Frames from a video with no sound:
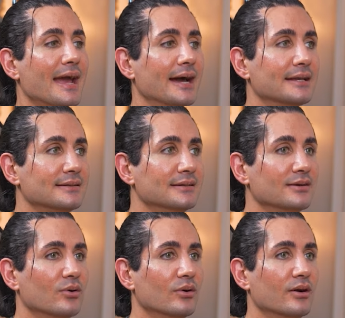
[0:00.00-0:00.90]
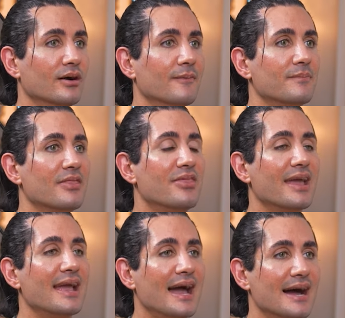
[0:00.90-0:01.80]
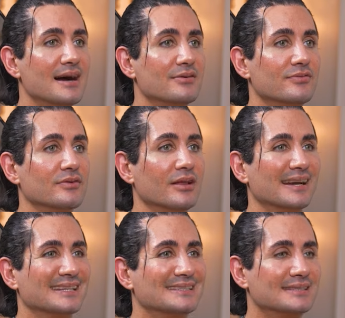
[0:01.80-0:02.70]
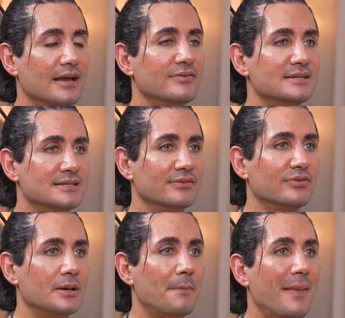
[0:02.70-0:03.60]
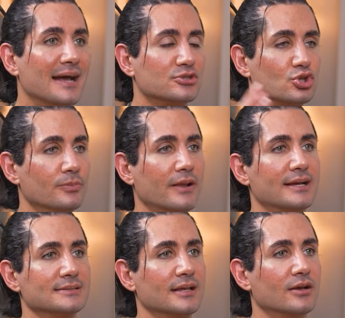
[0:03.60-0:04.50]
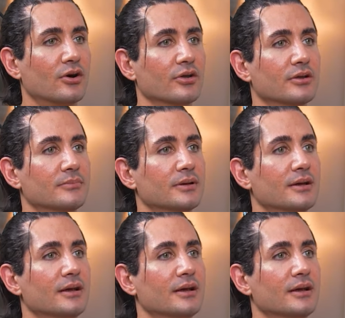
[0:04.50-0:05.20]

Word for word: And they have like seven different master plants, they call them,